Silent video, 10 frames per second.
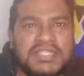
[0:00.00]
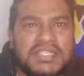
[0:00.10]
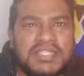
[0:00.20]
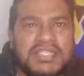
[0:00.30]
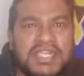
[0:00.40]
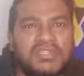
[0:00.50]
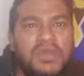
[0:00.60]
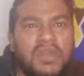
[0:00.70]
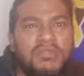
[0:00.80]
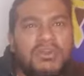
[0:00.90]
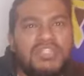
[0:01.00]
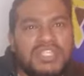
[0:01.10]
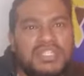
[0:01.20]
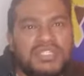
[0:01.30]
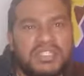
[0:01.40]
says it's all about
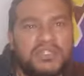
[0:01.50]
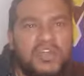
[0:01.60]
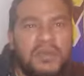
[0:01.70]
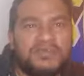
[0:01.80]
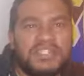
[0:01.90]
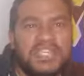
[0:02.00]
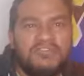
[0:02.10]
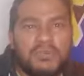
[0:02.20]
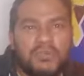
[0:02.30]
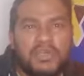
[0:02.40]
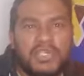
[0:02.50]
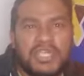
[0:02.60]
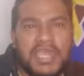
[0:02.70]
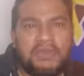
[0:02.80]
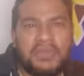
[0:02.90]
judging in comps. If you pull a
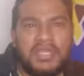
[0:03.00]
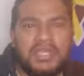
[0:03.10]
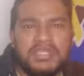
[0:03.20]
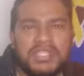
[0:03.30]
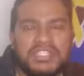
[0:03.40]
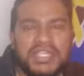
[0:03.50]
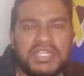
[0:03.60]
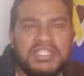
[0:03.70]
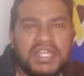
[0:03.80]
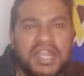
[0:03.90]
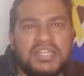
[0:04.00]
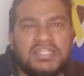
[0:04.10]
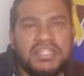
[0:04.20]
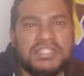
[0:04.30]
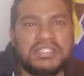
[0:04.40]
gap, the chaser can't
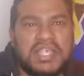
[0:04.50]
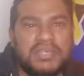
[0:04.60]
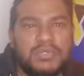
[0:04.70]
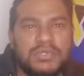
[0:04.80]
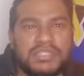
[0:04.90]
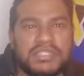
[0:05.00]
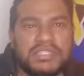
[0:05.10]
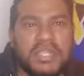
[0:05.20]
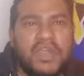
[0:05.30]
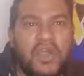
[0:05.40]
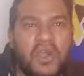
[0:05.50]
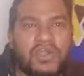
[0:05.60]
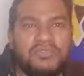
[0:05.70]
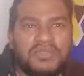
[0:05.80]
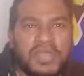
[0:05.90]
chase and loses.
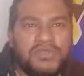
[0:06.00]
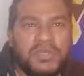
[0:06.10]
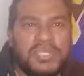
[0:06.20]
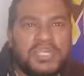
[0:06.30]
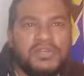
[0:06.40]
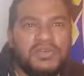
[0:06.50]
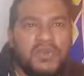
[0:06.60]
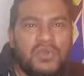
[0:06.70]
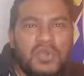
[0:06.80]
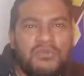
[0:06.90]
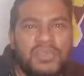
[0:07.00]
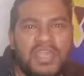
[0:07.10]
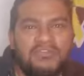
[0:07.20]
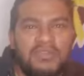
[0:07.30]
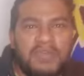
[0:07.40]
On a fun weekend, no comp,
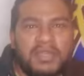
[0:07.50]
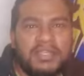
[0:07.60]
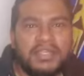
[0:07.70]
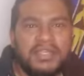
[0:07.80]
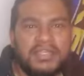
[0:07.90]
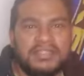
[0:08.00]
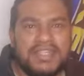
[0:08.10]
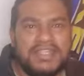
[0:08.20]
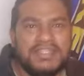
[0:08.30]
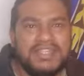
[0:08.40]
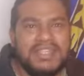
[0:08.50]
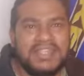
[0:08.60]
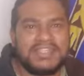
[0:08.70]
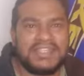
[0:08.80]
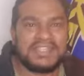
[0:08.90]
everybody suddenly
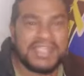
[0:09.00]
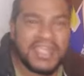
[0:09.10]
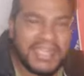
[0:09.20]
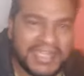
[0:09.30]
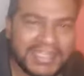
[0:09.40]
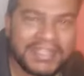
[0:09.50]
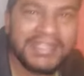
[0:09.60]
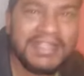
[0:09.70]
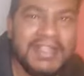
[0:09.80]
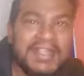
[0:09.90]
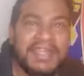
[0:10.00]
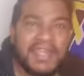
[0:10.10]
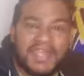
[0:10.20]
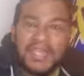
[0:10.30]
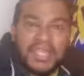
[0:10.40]
can chase.
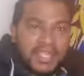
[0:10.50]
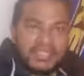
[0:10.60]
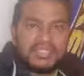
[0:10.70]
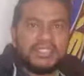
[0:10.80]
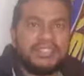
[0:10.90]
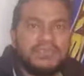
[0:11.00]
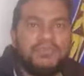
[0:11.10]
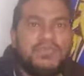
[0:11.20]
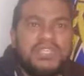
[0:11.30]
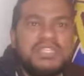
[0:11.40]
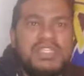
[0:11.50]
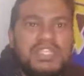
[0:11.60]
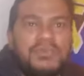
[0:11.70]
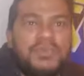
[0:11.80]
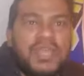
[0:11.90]
Isn't
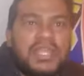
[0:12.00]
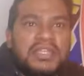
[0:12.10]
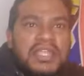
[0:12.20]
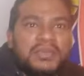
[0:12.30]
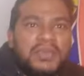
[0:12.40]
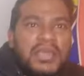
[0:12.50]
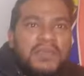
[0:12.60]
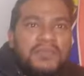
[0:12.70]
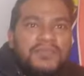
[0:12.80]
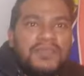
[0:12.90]
it weird that way?